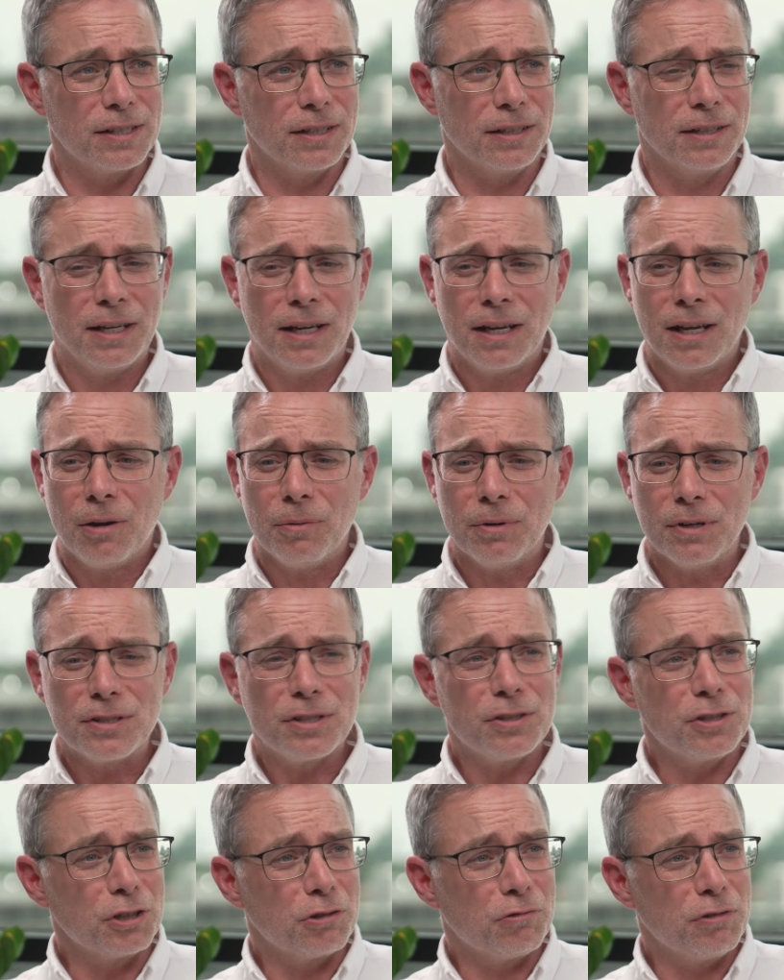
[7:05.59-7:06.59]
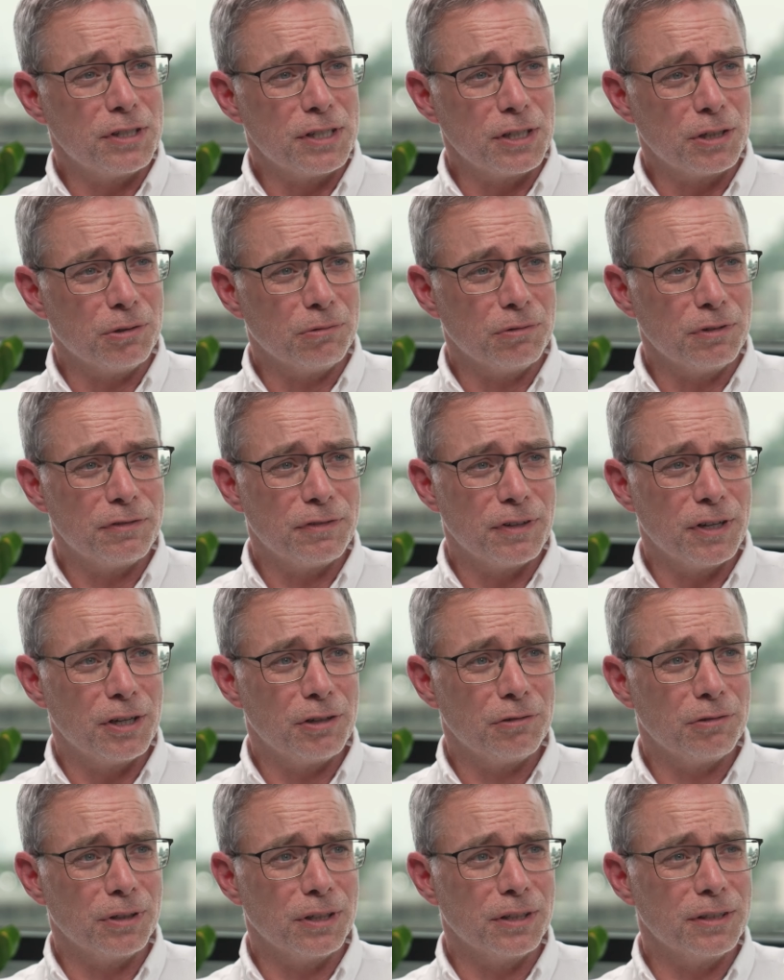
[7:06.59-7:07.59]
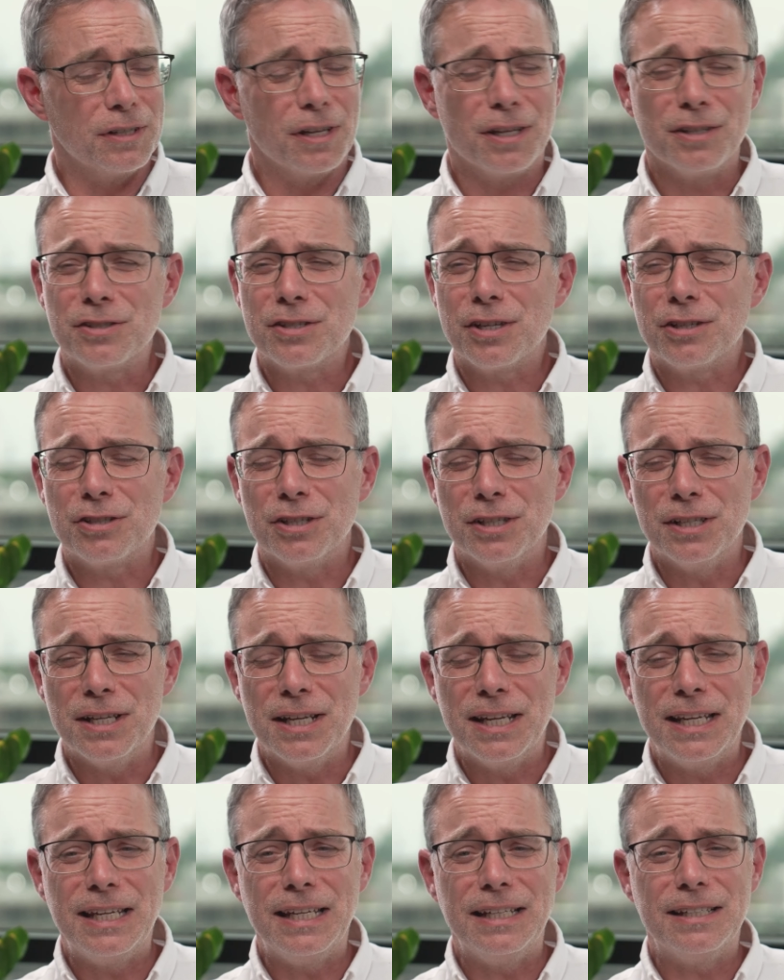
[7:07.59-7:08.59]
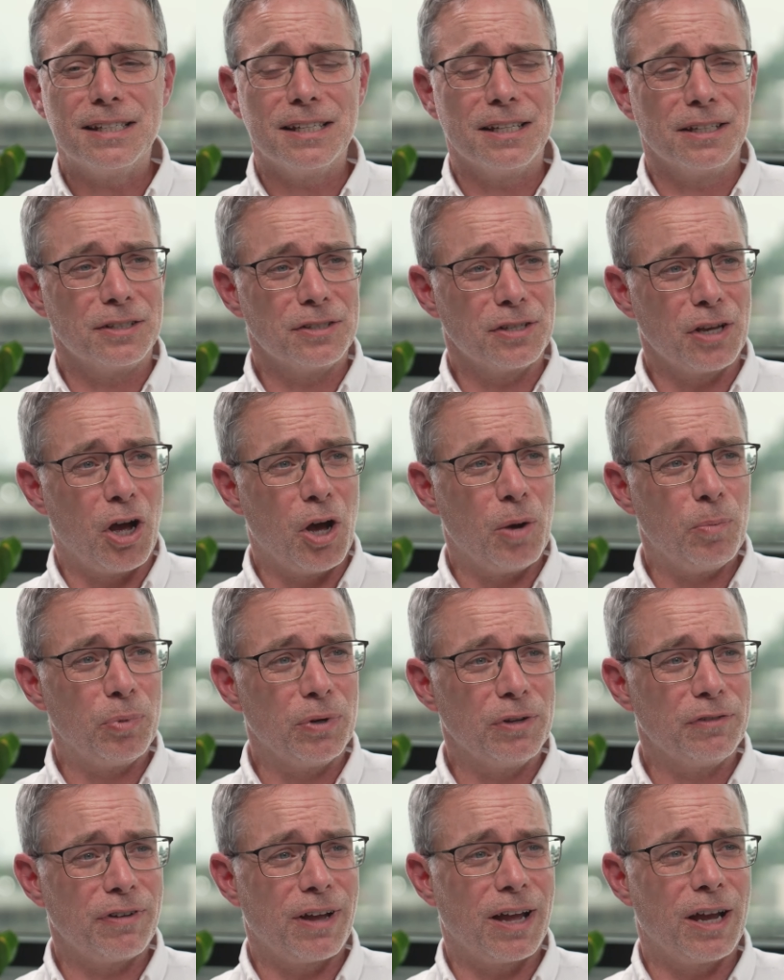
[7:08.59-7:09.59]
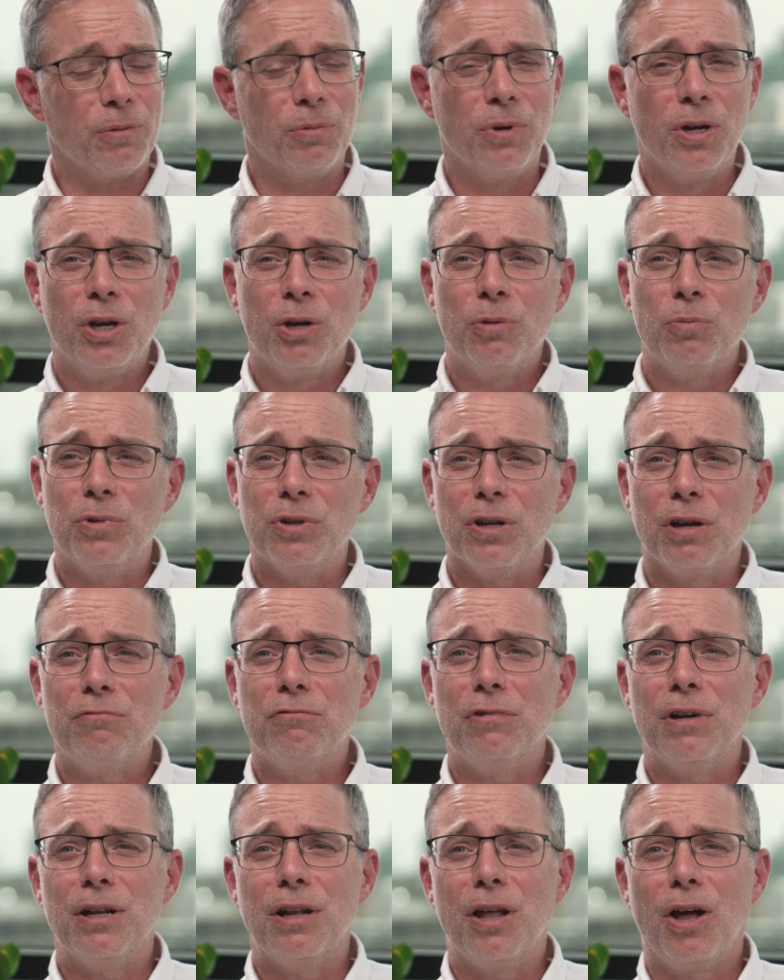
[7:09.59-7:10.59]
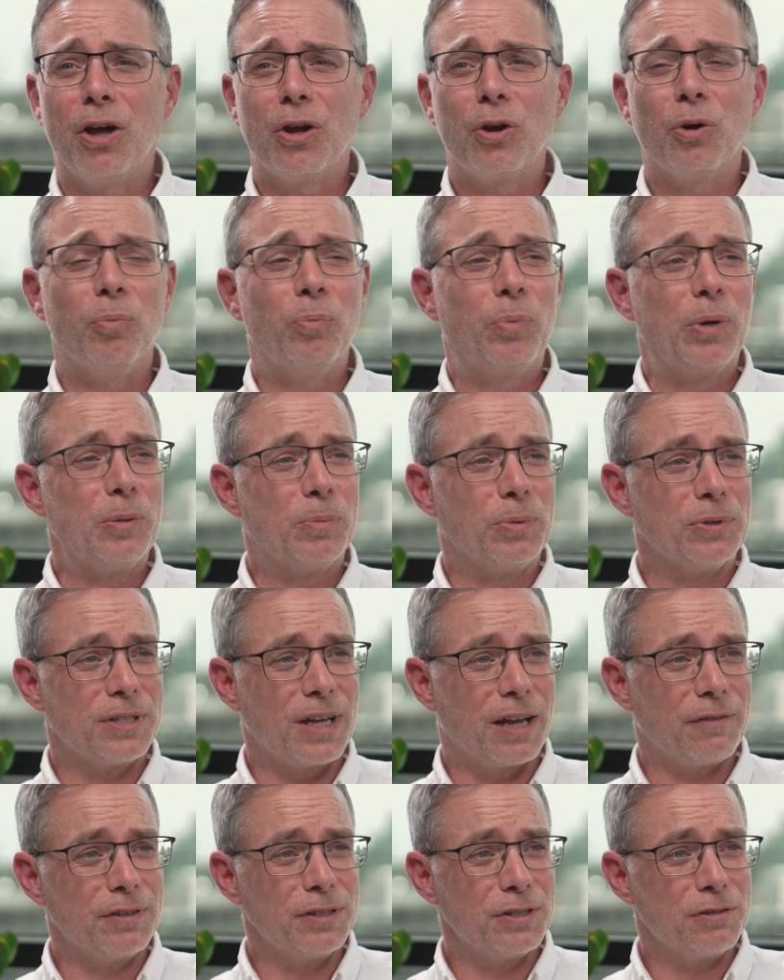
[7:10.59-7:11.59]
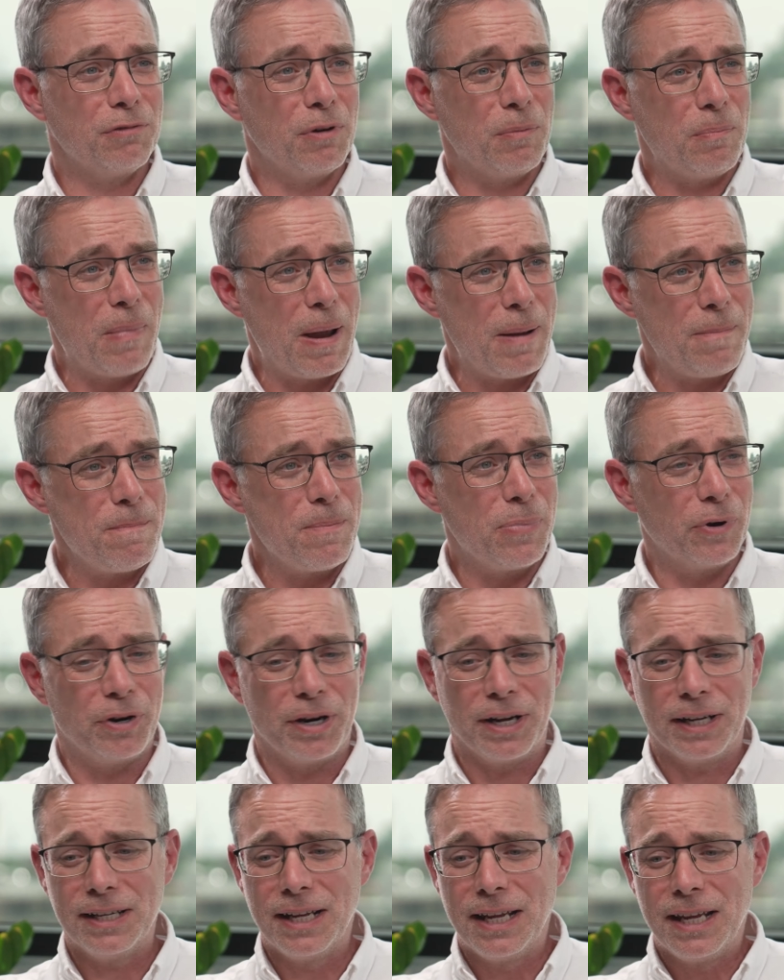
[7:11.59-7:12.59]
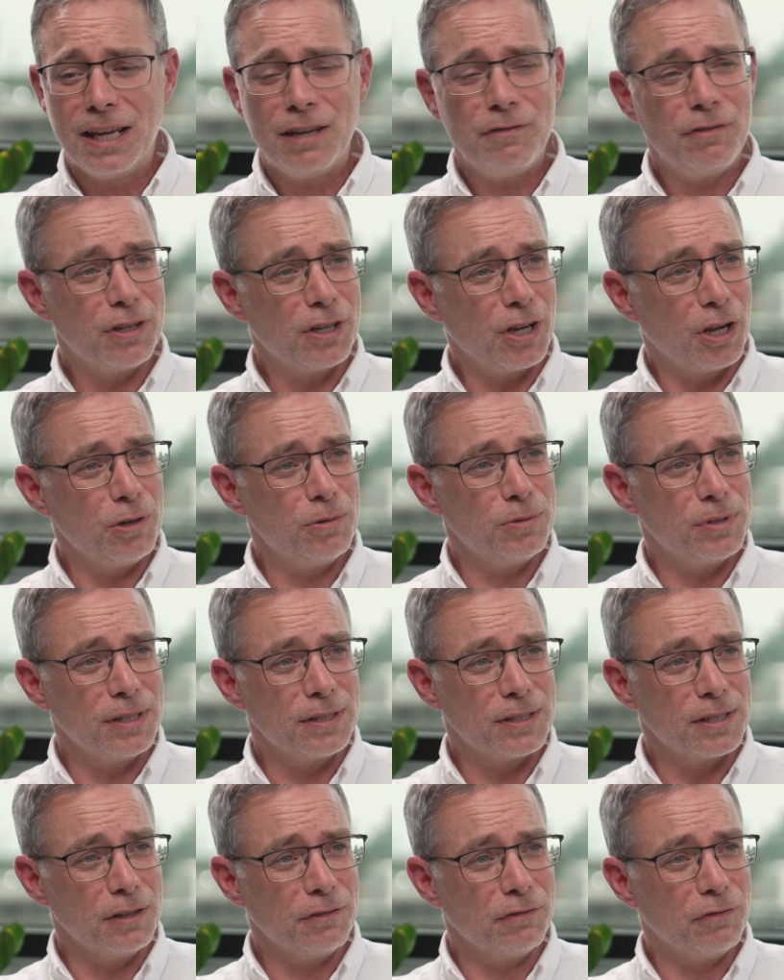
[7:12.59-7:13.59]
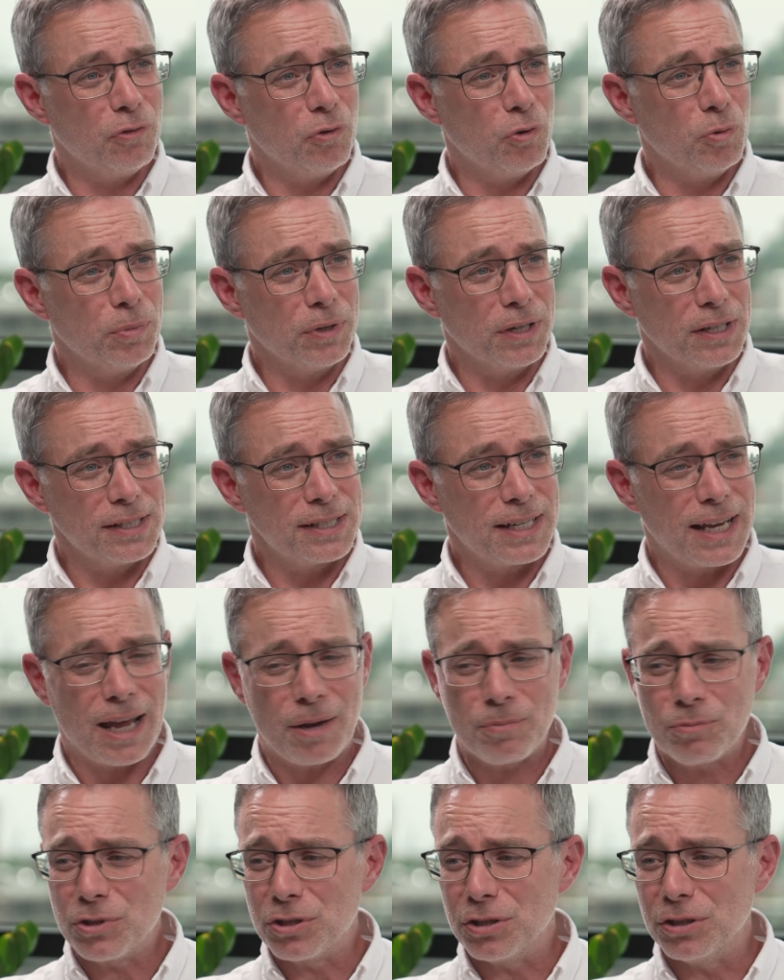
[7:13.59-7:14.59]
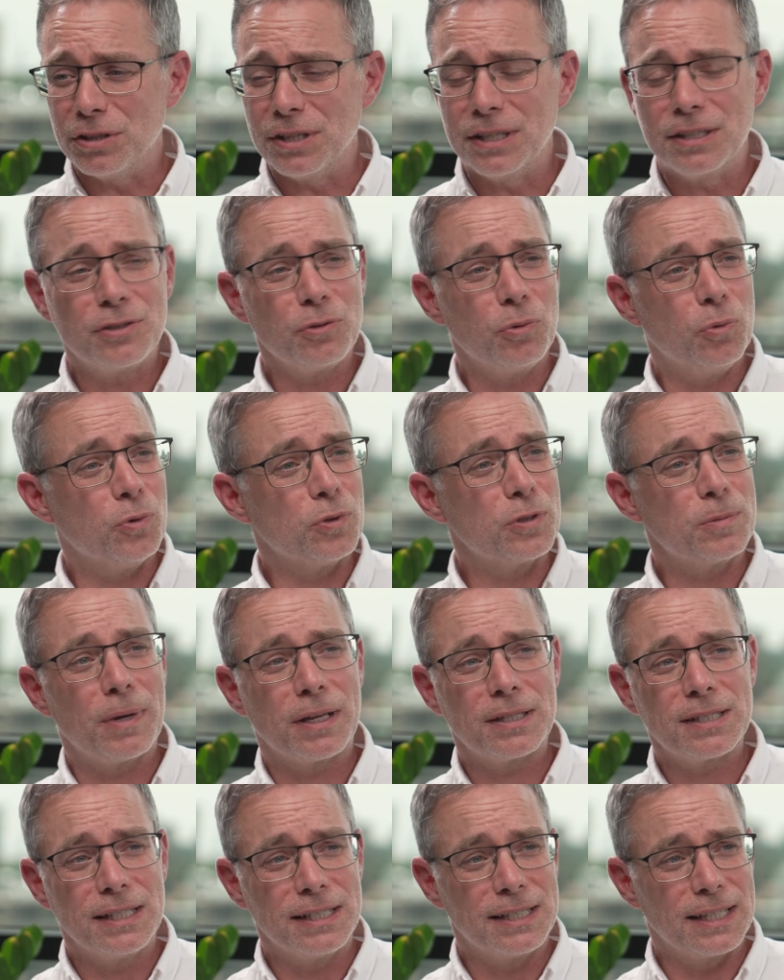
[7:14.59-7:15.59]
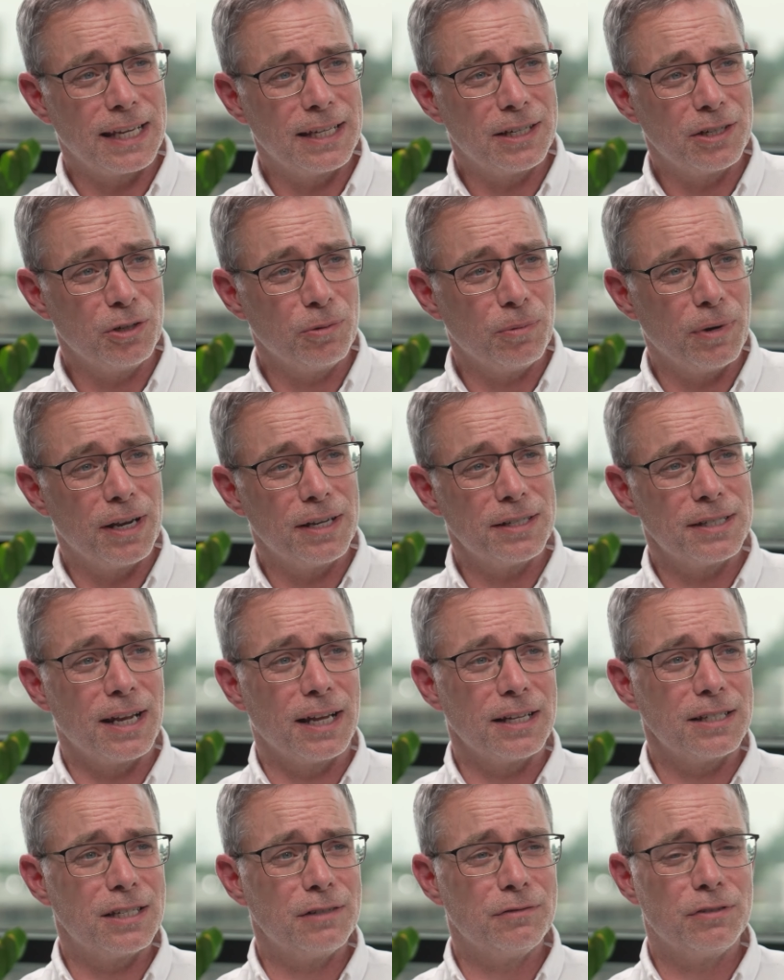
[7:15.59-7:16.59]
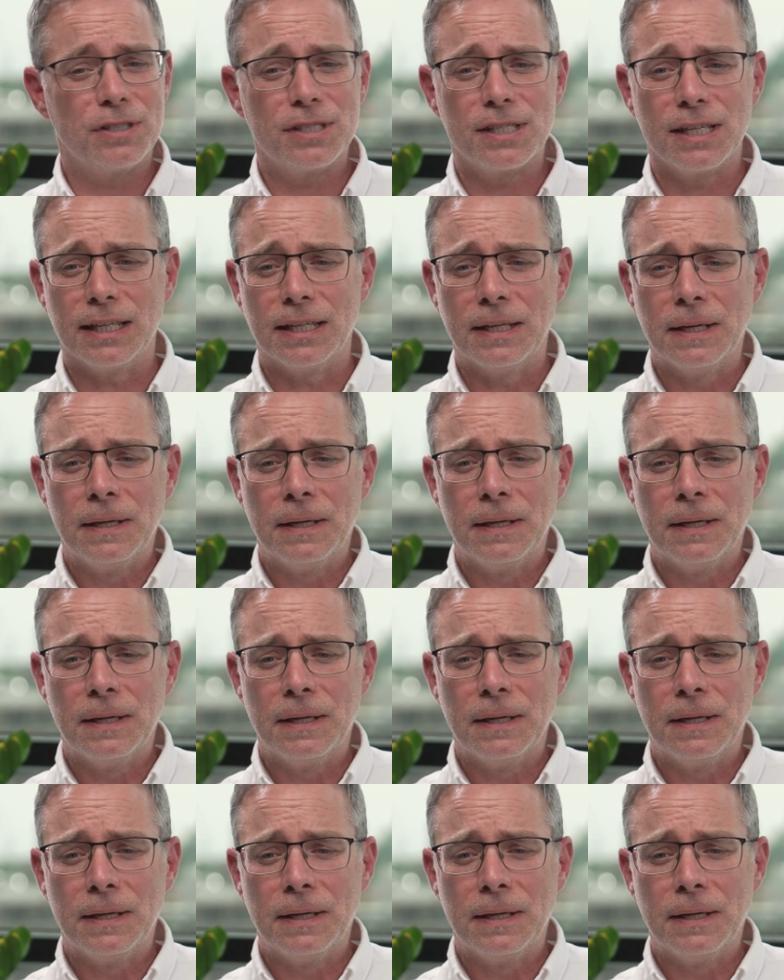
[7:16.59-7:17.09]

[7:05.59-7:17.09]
And when it's such a critical referral and such a neat example of how we don't rely on people to having to remember it, if it goes into the form and is captured, it's automatically taken away as an activity.